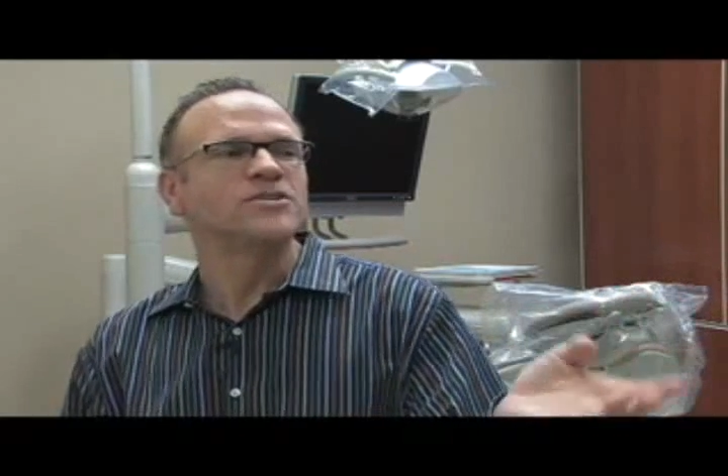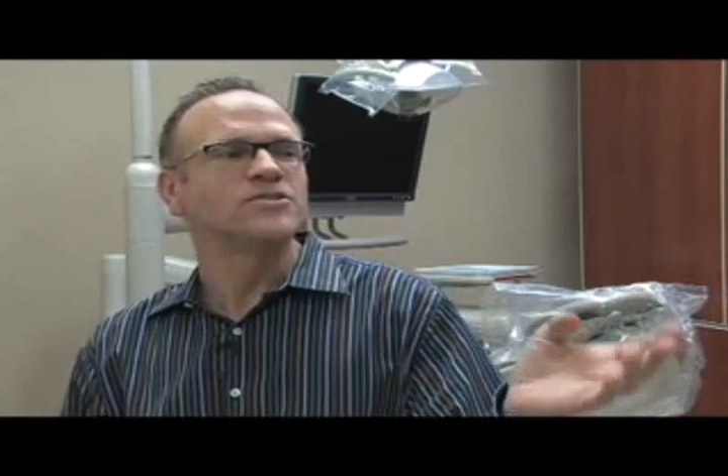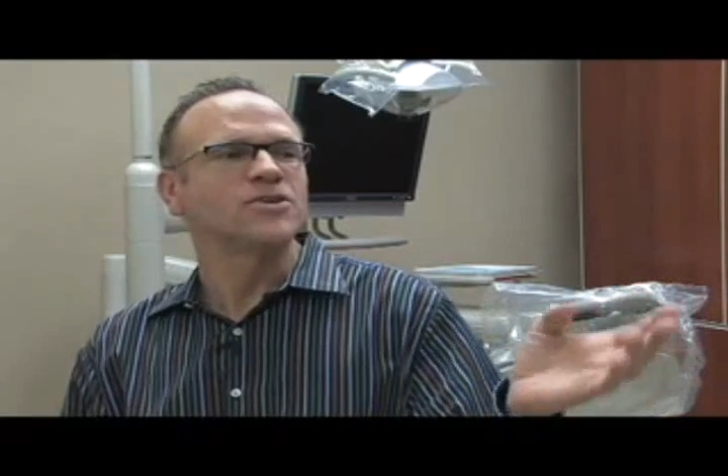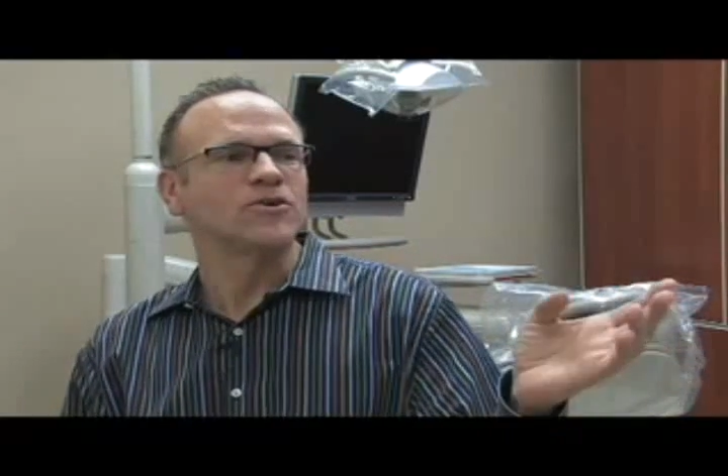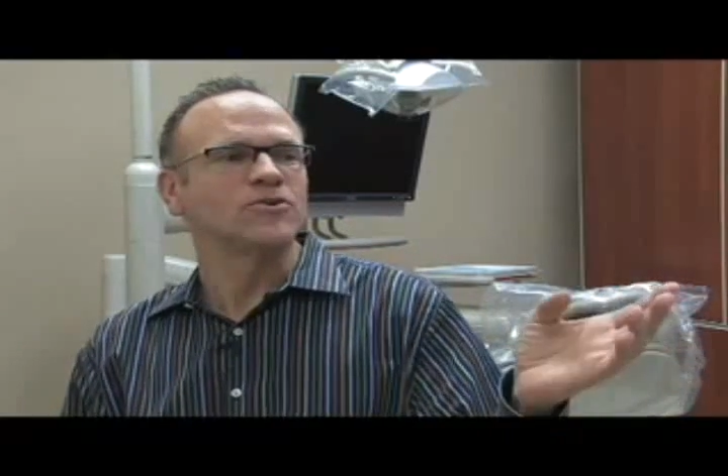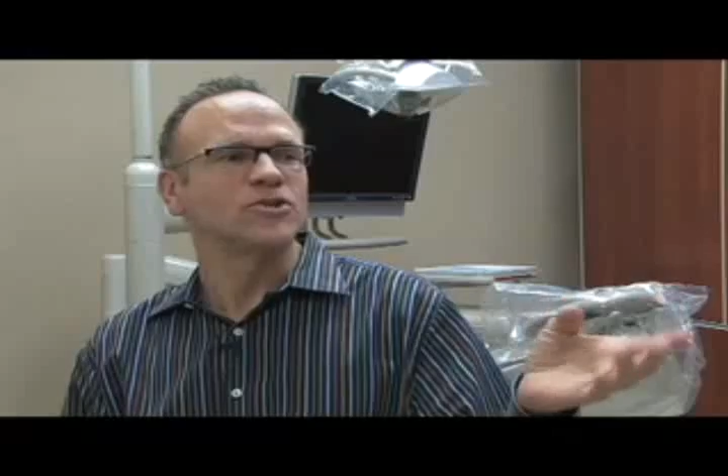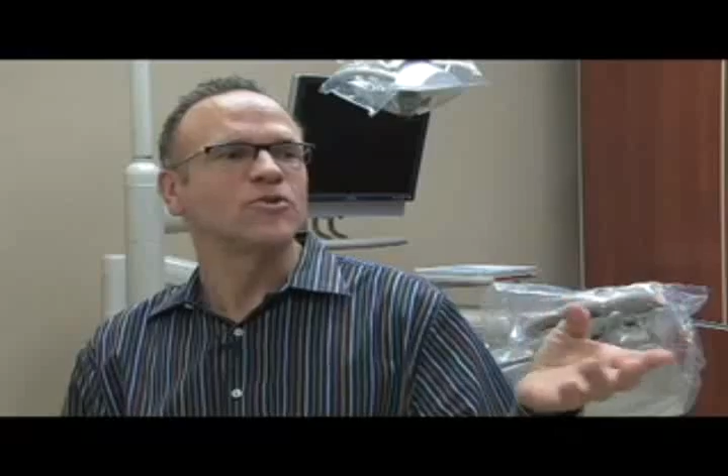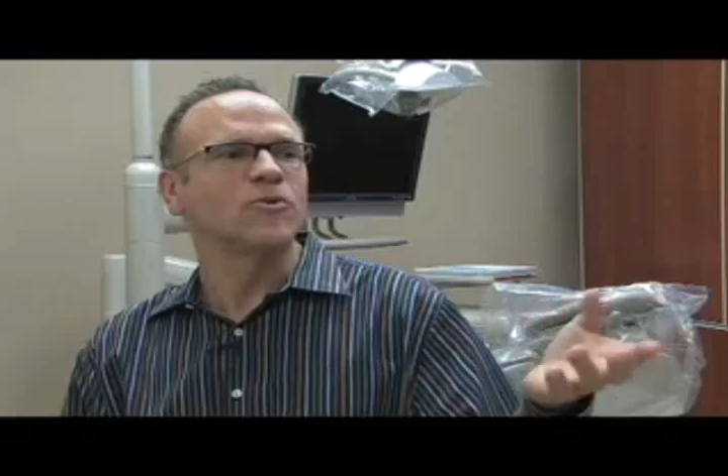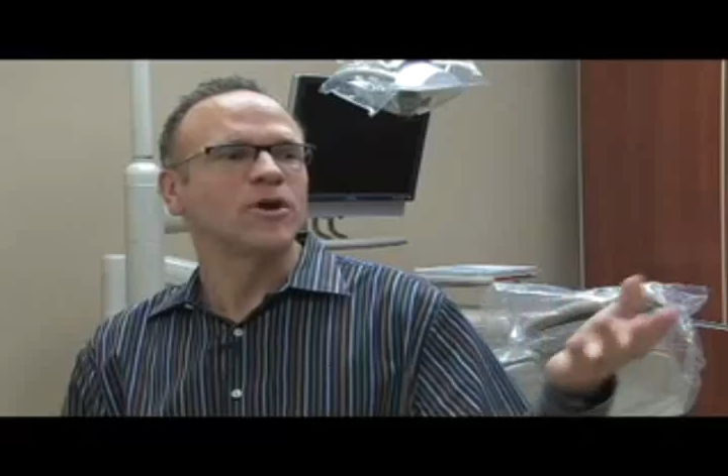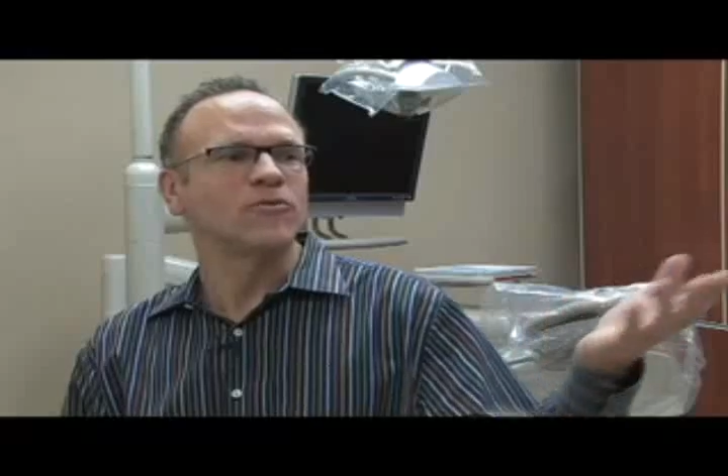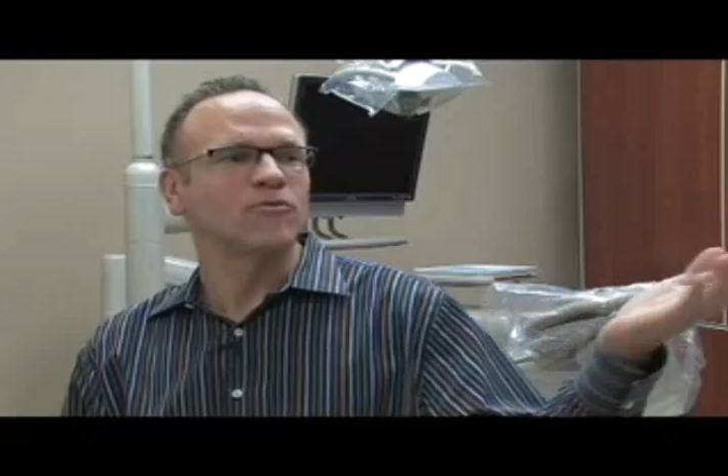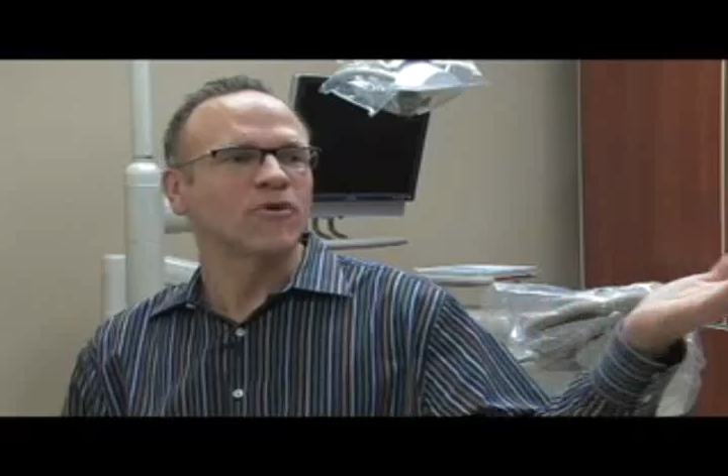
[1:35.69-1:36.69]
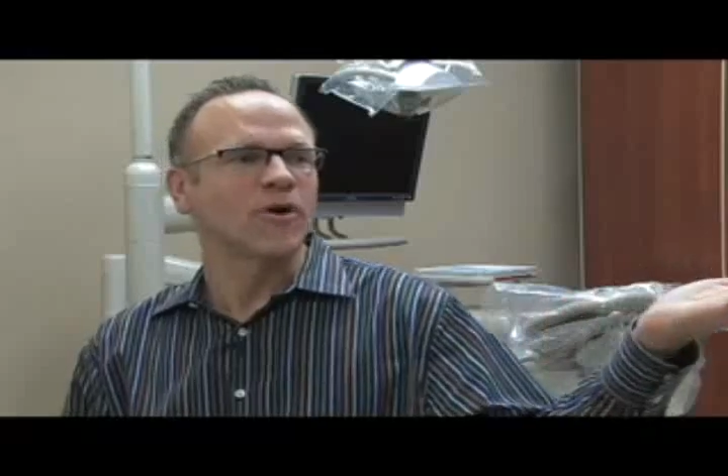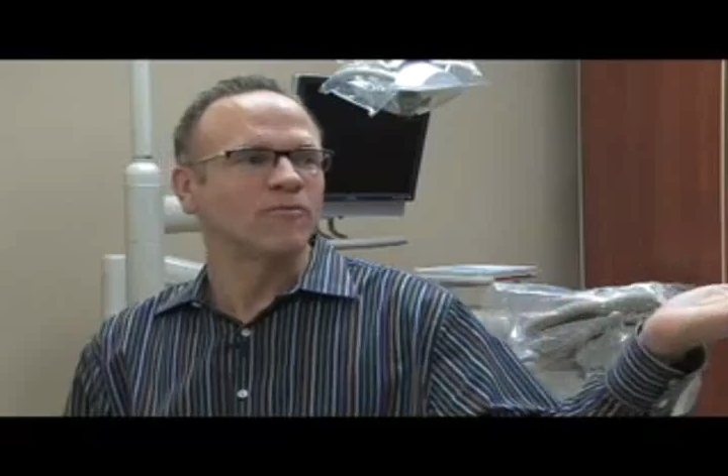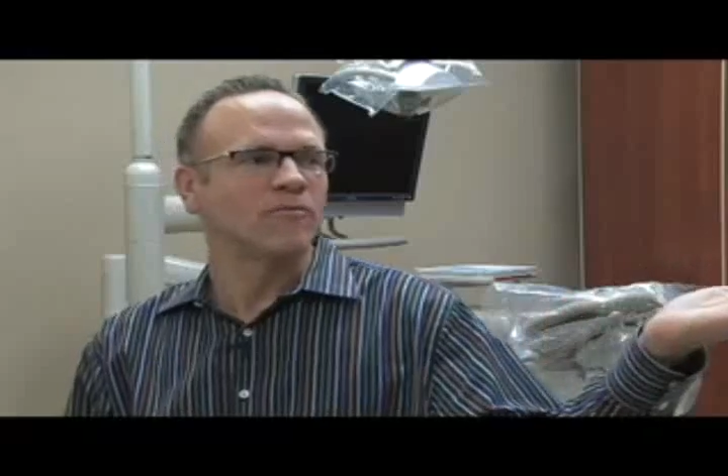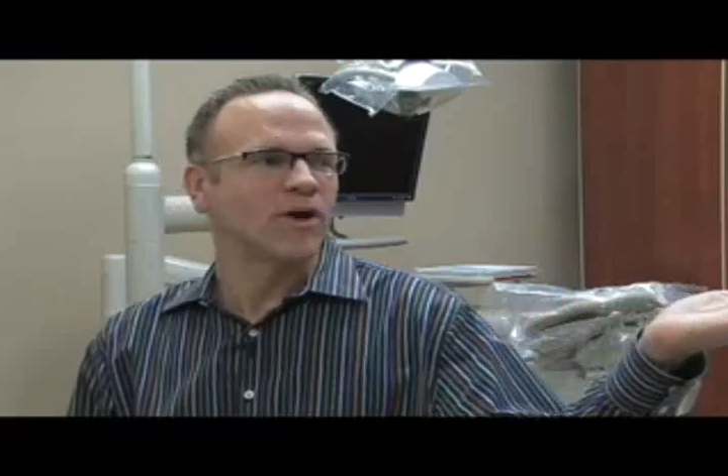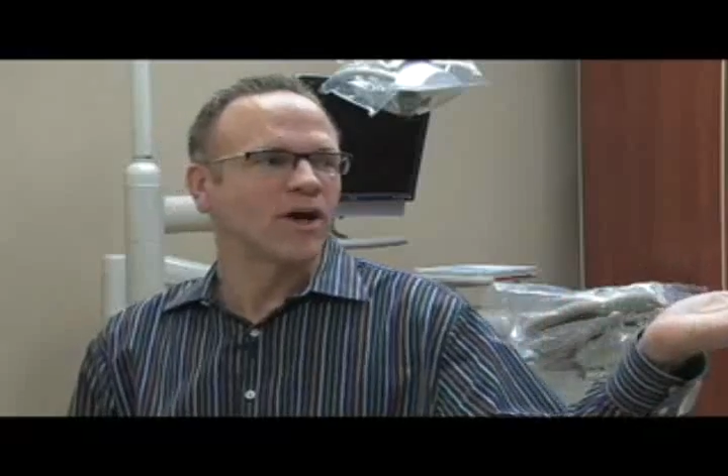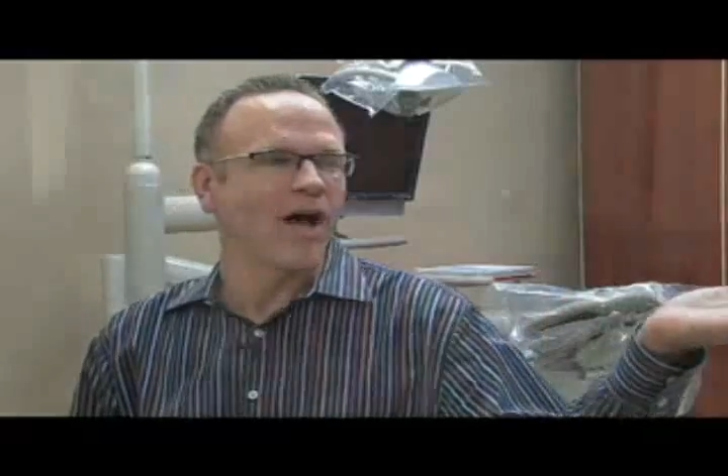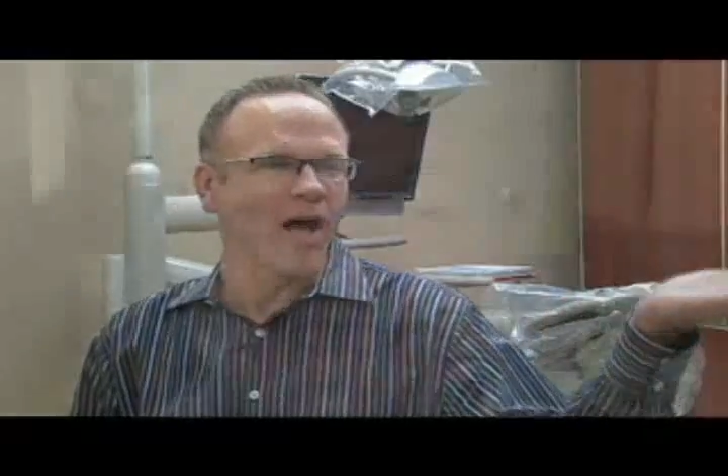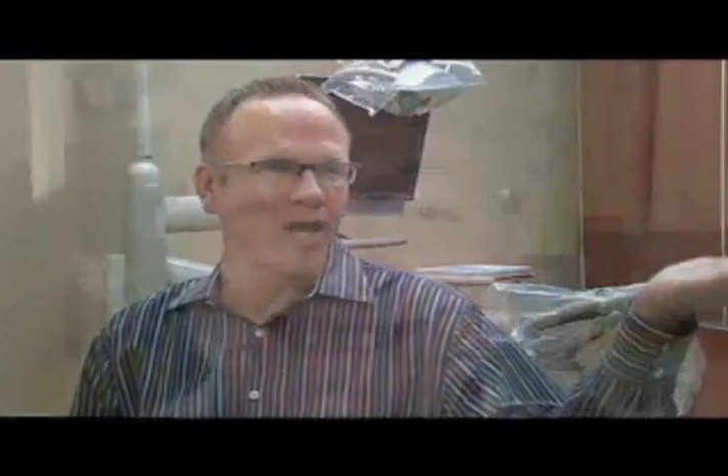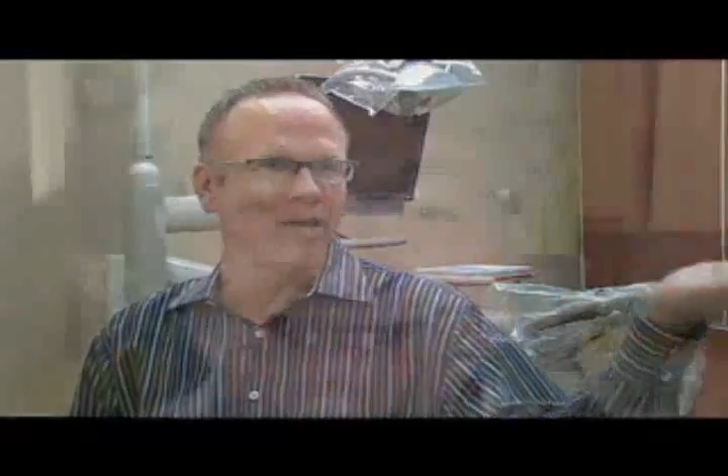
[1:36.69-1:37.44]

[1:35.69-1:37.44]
So she went from